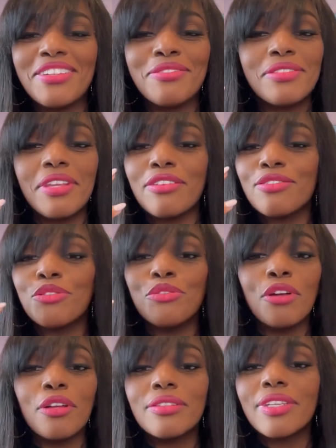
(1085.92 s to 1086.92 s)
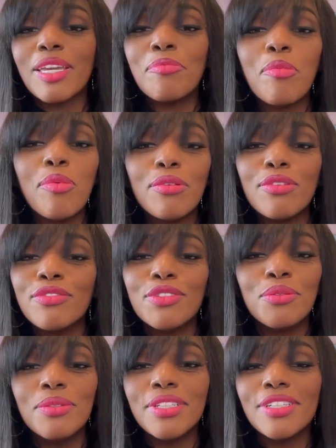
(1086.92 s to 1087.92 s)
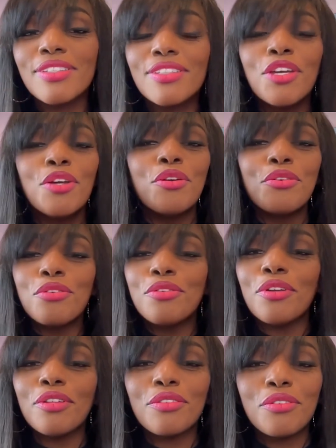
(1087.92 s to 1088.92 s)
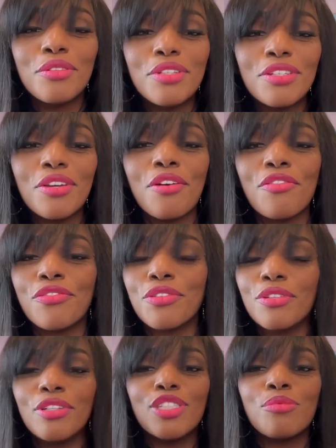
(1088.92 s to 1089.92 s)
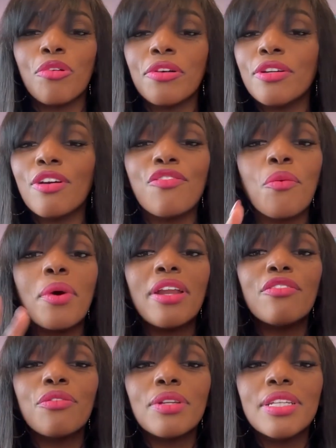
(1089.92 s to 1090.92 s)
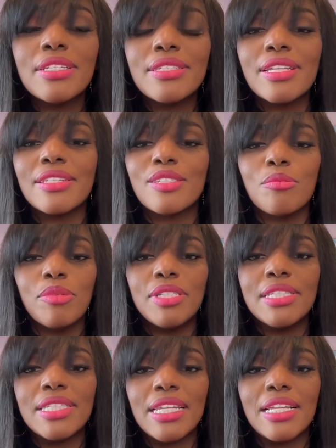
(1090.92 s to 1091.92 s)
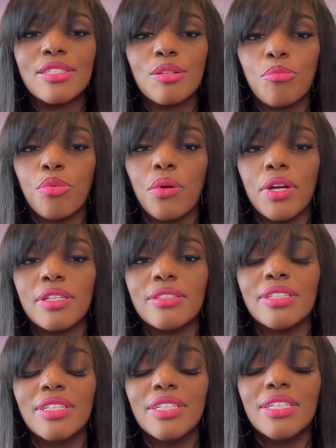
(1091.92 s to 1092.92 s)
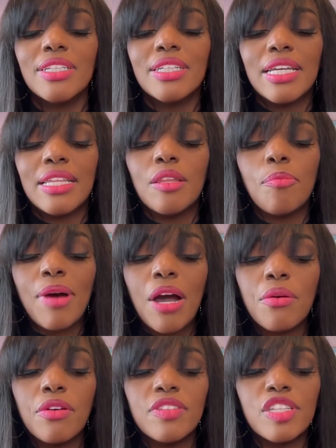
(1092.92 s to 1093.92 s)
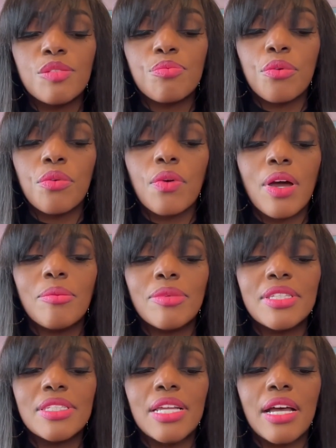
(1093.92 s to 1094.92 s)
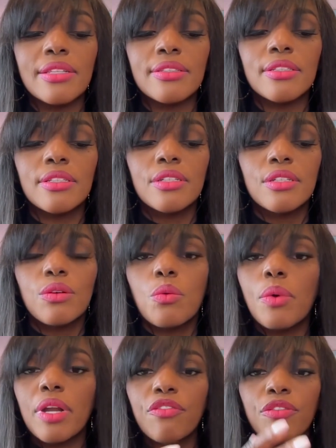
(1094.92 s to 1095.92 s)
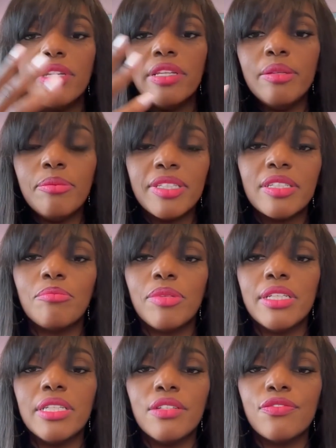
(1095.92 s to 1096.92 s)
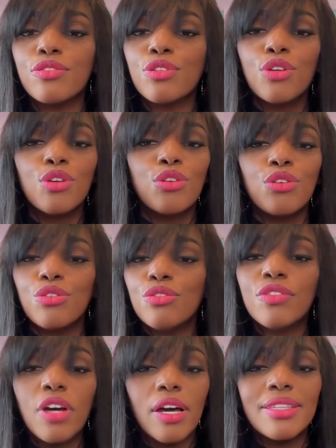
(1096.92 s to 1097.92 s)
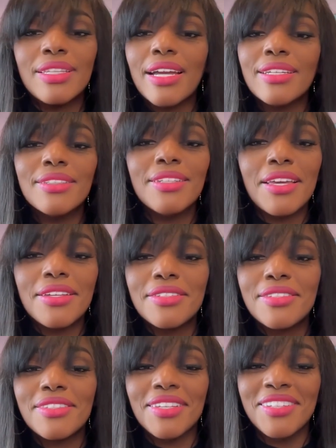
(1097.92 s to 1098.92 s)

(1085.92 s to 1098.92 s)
who tells you you're not capable of doing it, you're not good enough, you're not smart enough, whatever it is that somebody said at some point. And the power of this program is that whatever limiting beliefs, you've got 90 days.